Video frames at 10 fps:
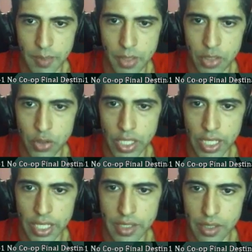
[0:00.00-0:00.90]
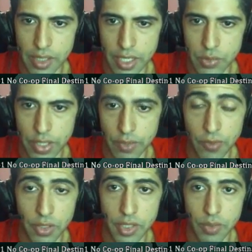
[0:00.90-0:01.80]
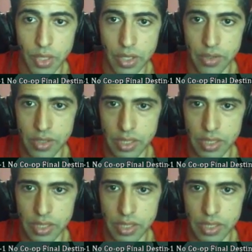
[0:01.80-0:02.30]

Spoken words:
but you're trying to land on the ledge without falling in the water.